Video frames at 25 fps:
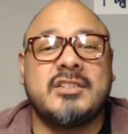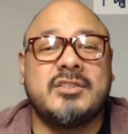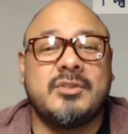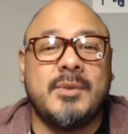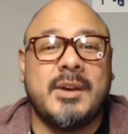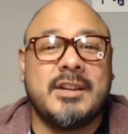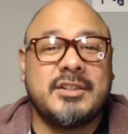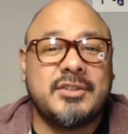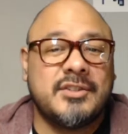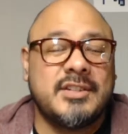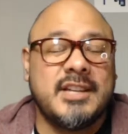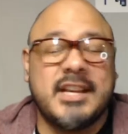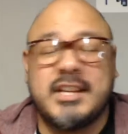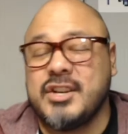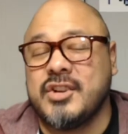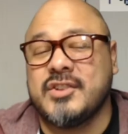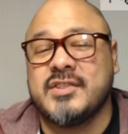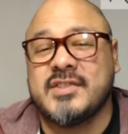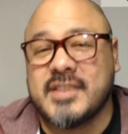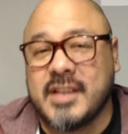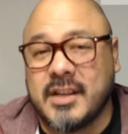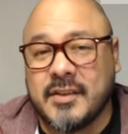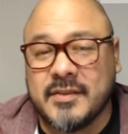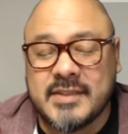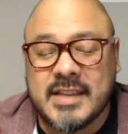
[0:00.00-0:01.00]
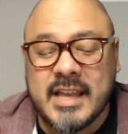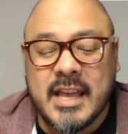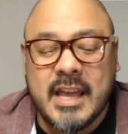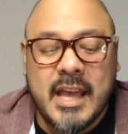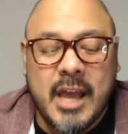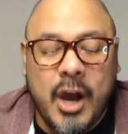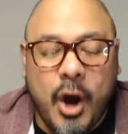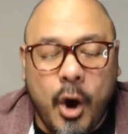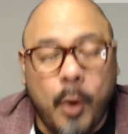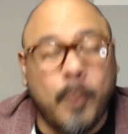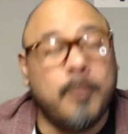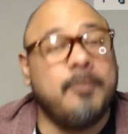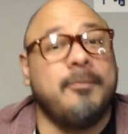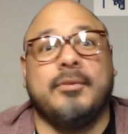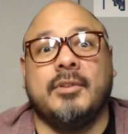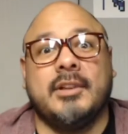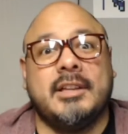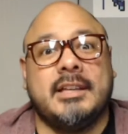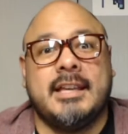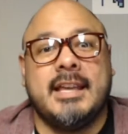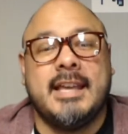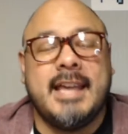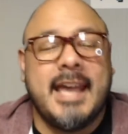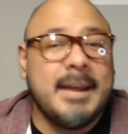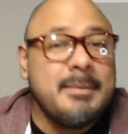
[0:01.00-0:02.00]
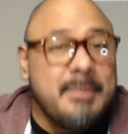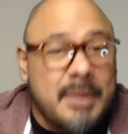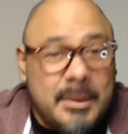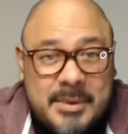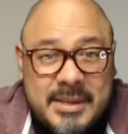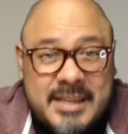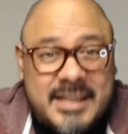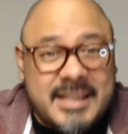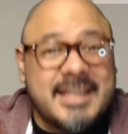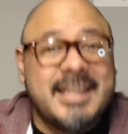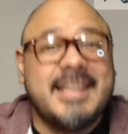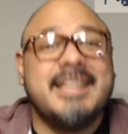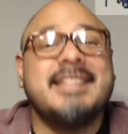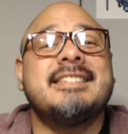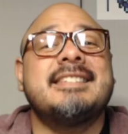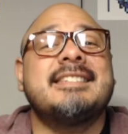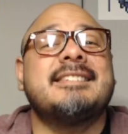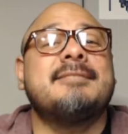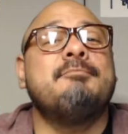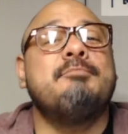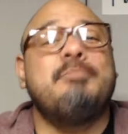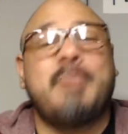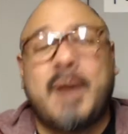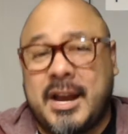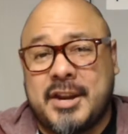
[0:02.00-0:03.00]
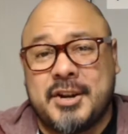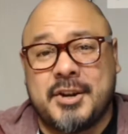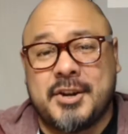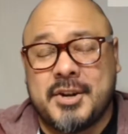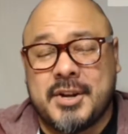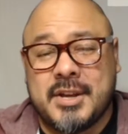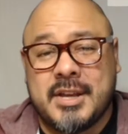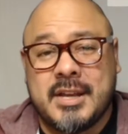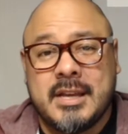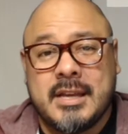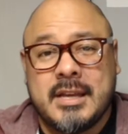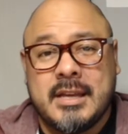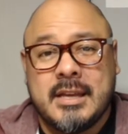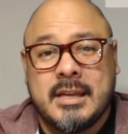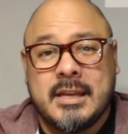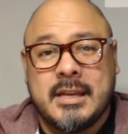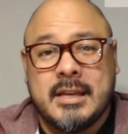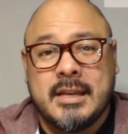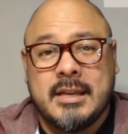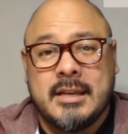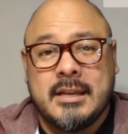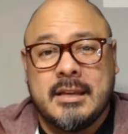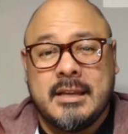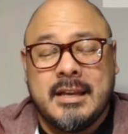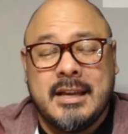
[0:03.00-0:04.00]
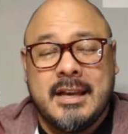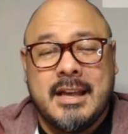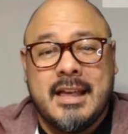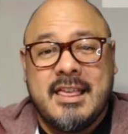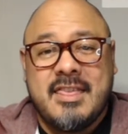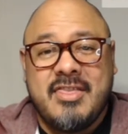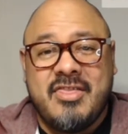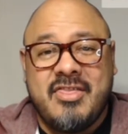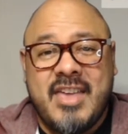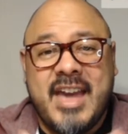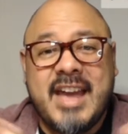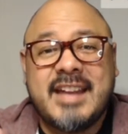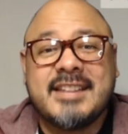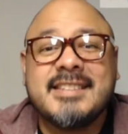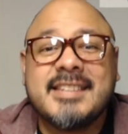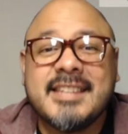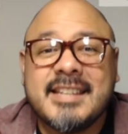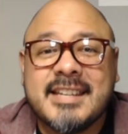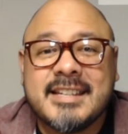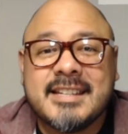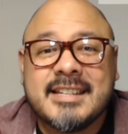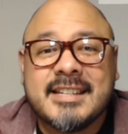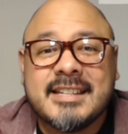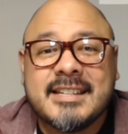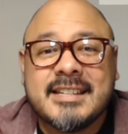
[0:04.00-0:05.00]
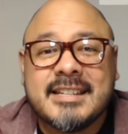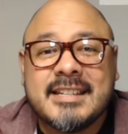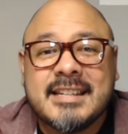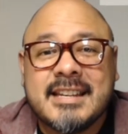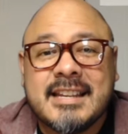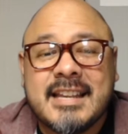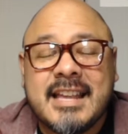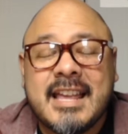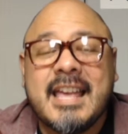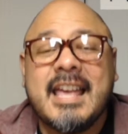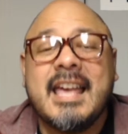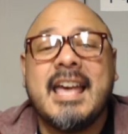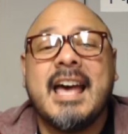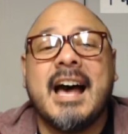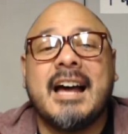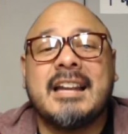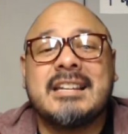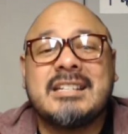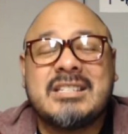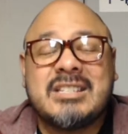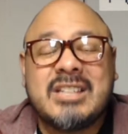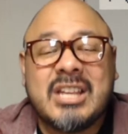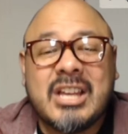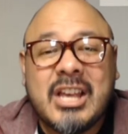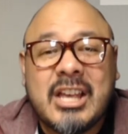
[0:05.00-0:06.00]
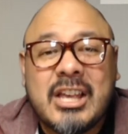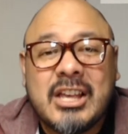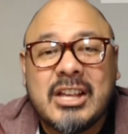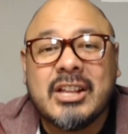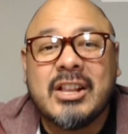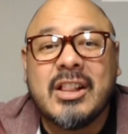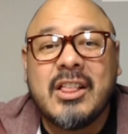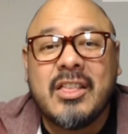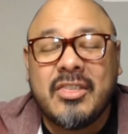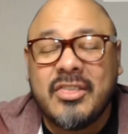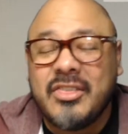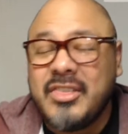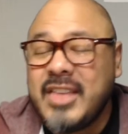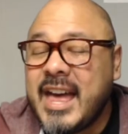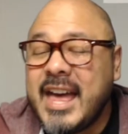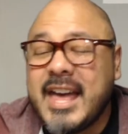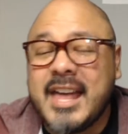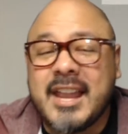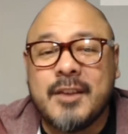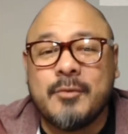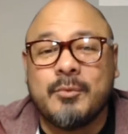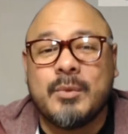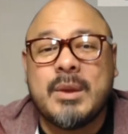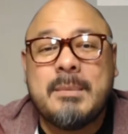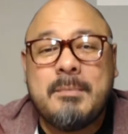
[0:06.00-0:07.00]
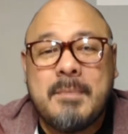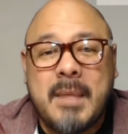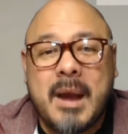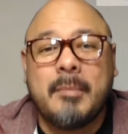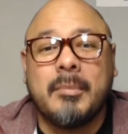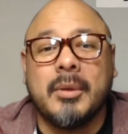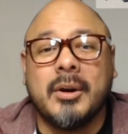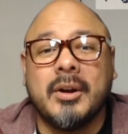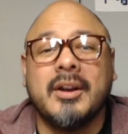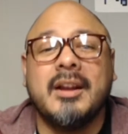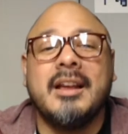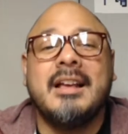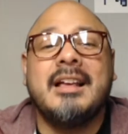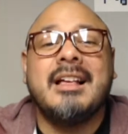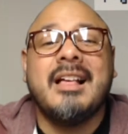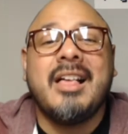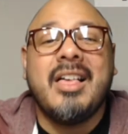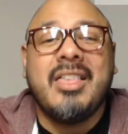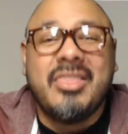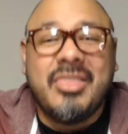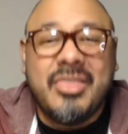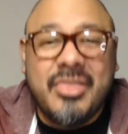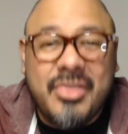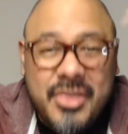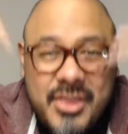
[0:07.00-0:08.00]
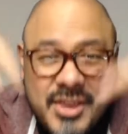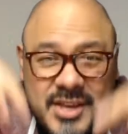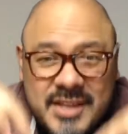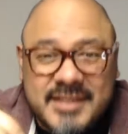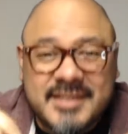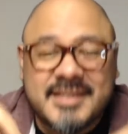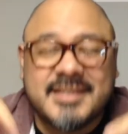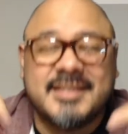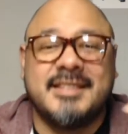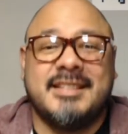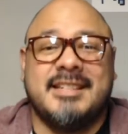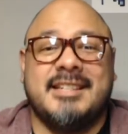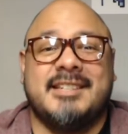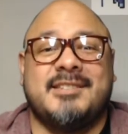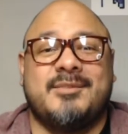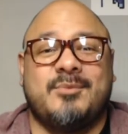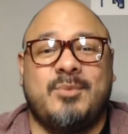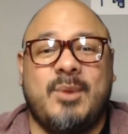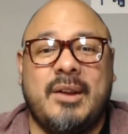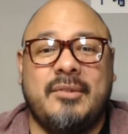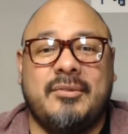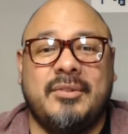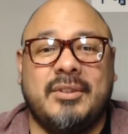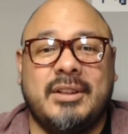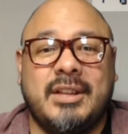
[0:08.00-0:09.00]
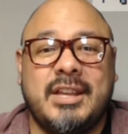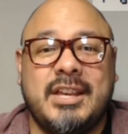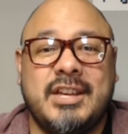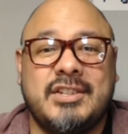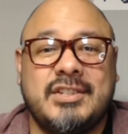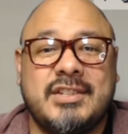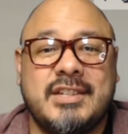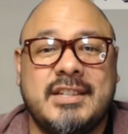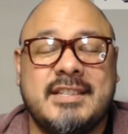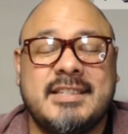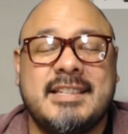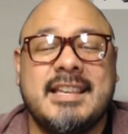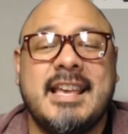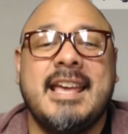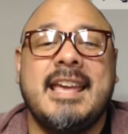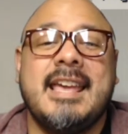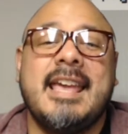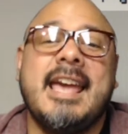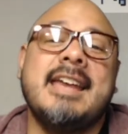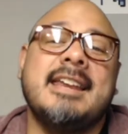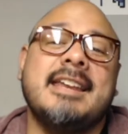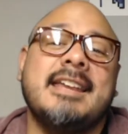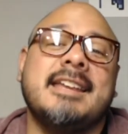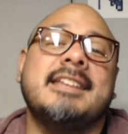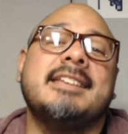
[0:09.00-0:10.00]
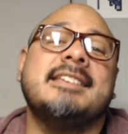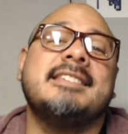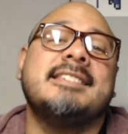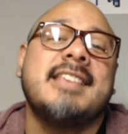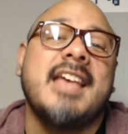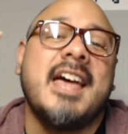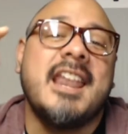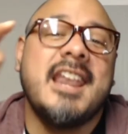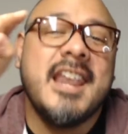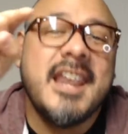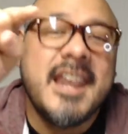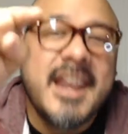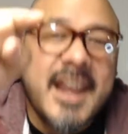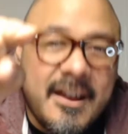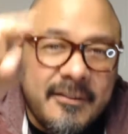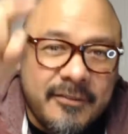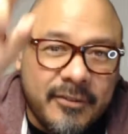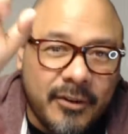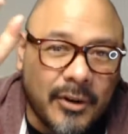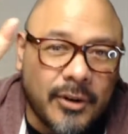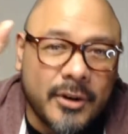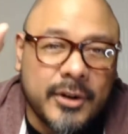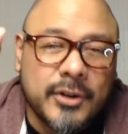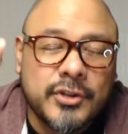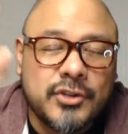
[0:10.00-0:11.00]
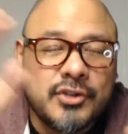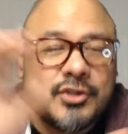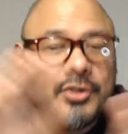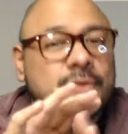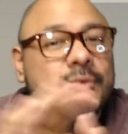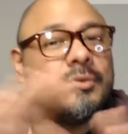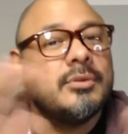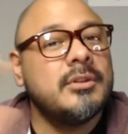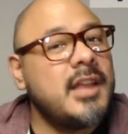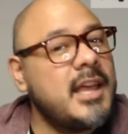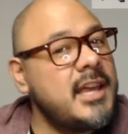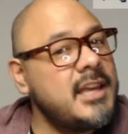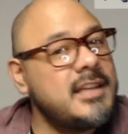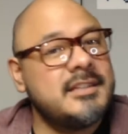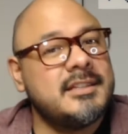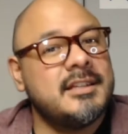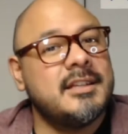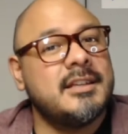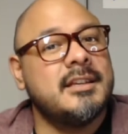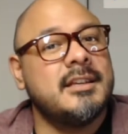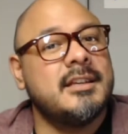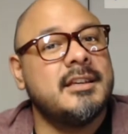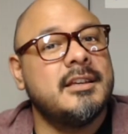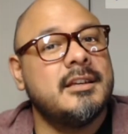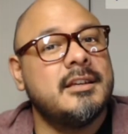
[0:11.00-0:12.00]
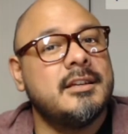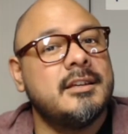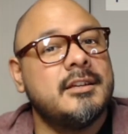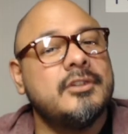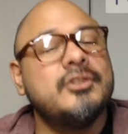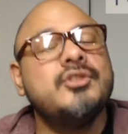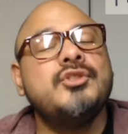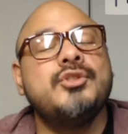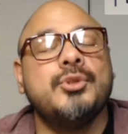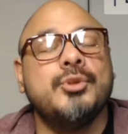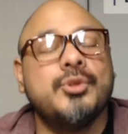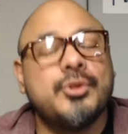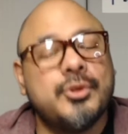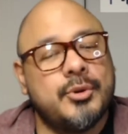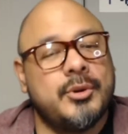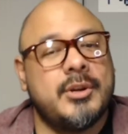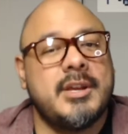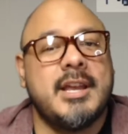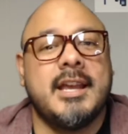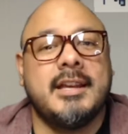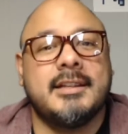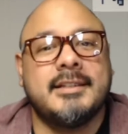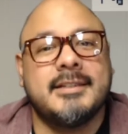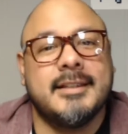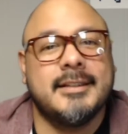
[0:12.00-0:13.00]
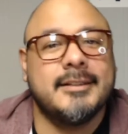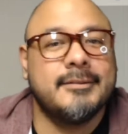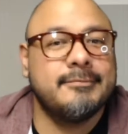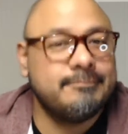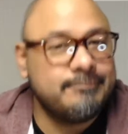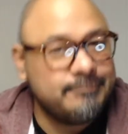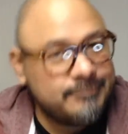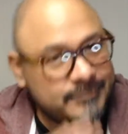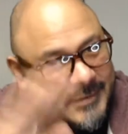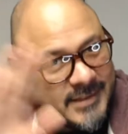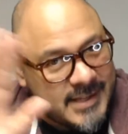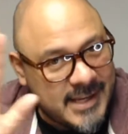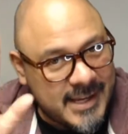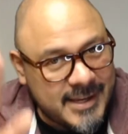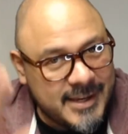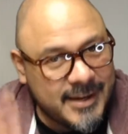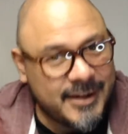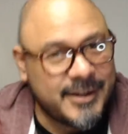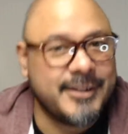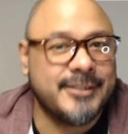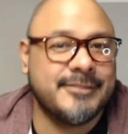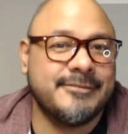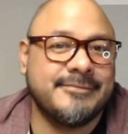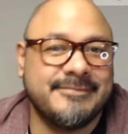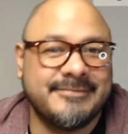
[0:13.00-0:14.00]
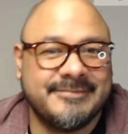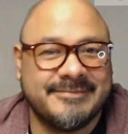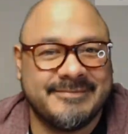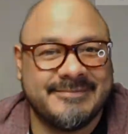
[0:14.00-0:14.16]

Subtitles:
to entertain yourselves, hopefully, and maybe get inspired. That's it. Until then, remember, this is Revelations, and it is never too late to create. Take care.